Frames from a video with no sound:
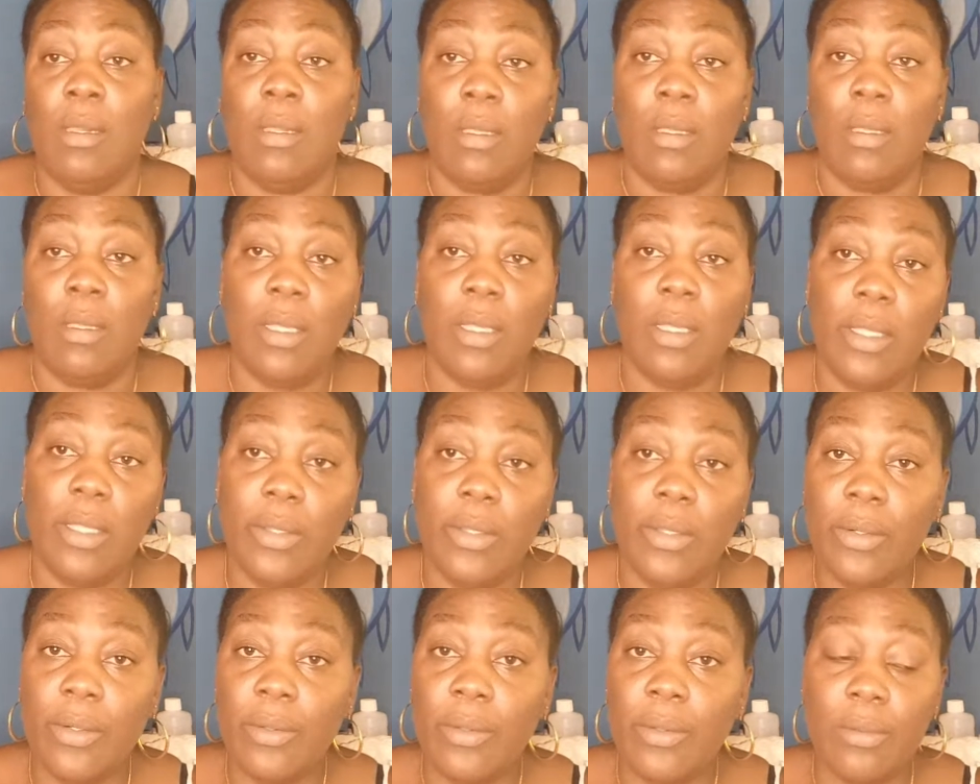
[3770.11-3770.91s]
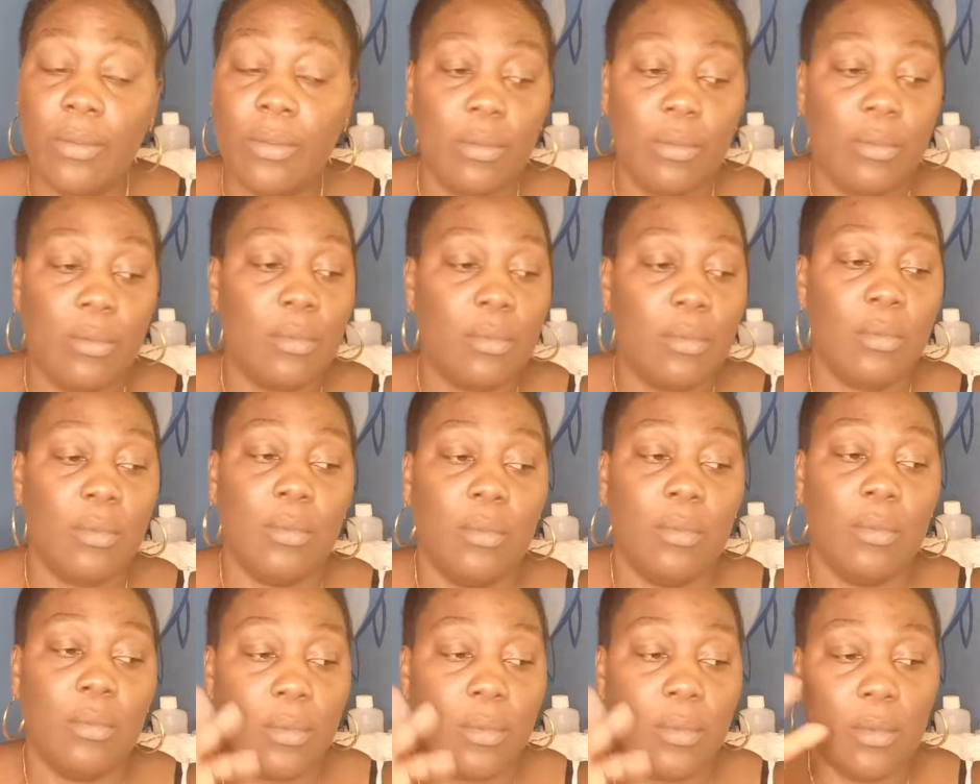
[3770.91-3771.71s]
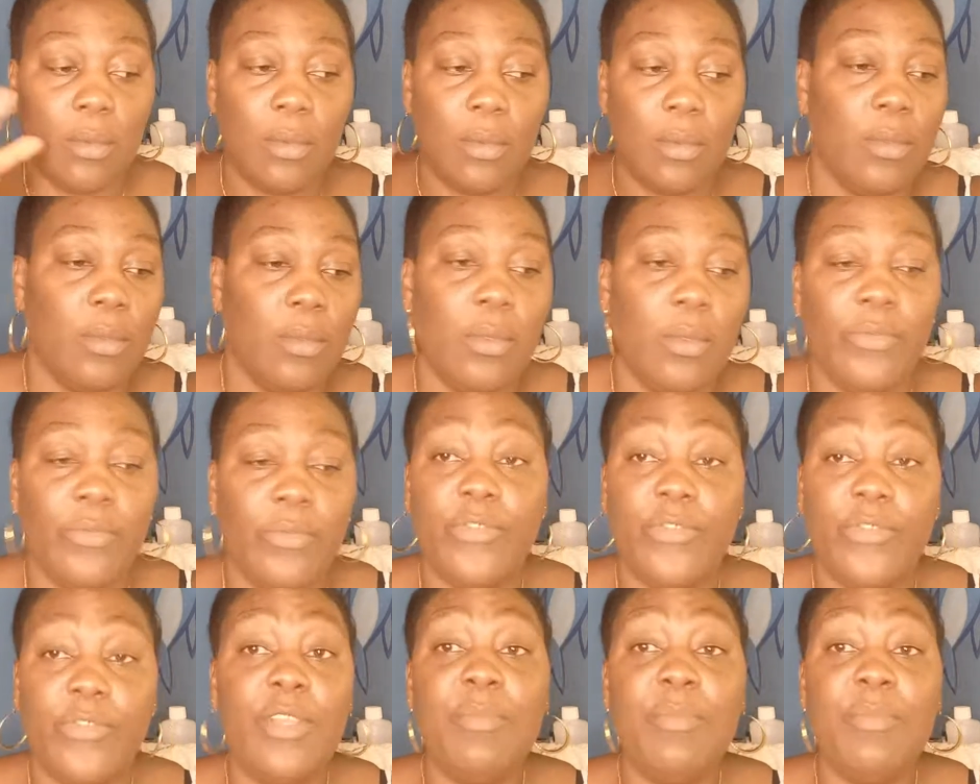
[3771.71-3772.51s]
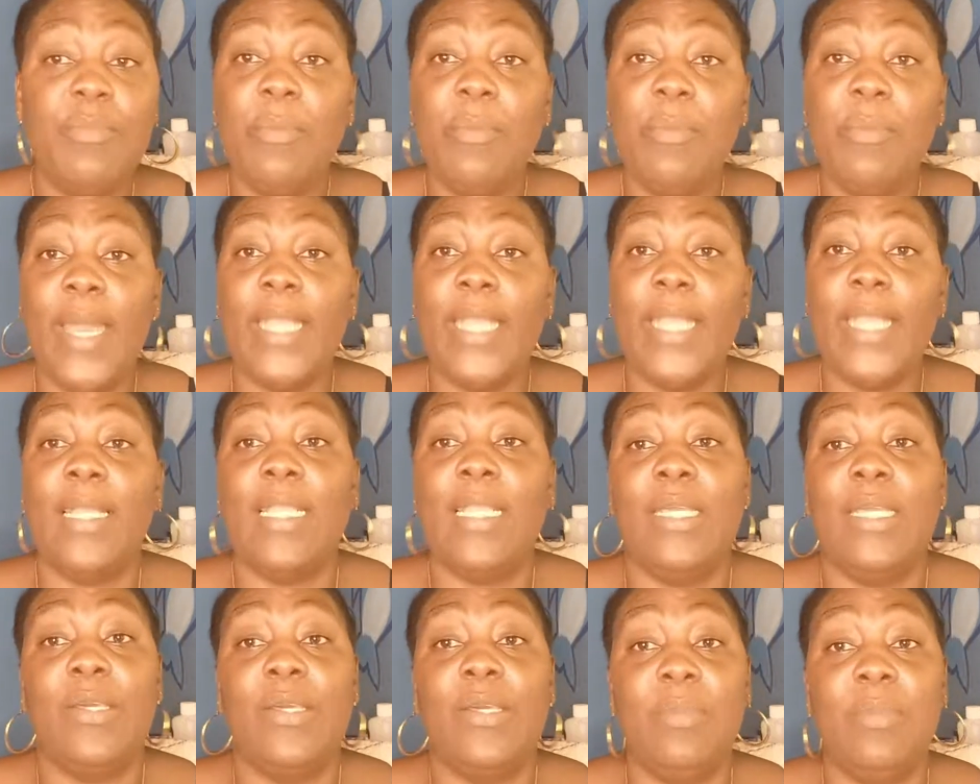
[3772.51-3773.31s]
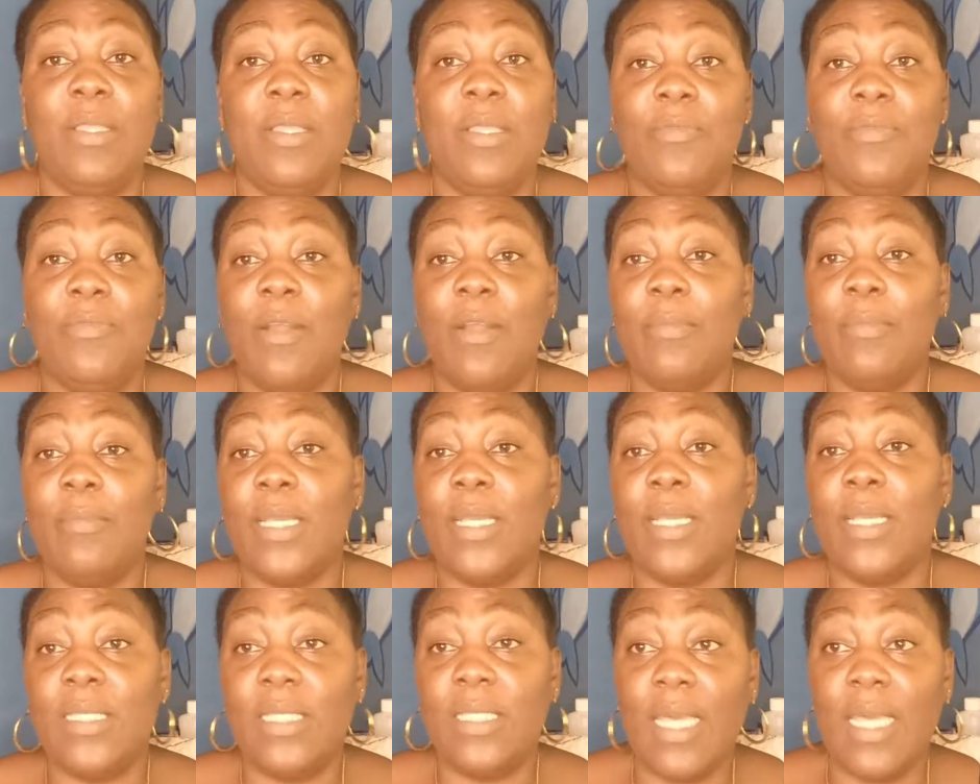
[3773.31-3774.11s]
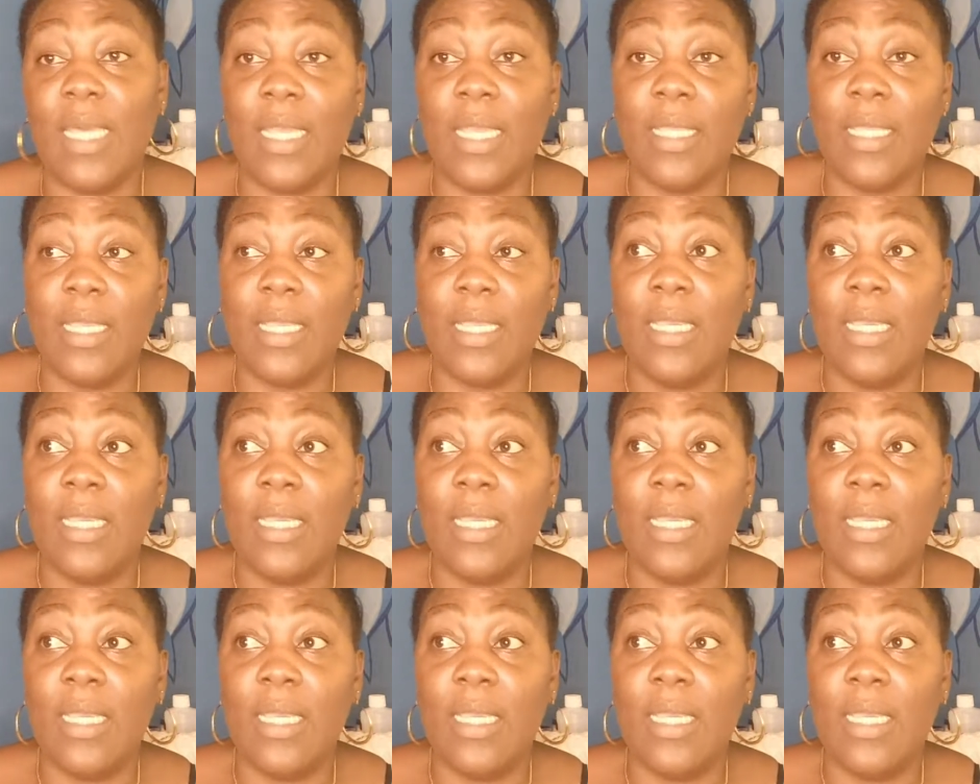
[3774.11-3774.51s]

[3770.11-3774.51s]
you know, free my mind a little bit from that side there. Eh.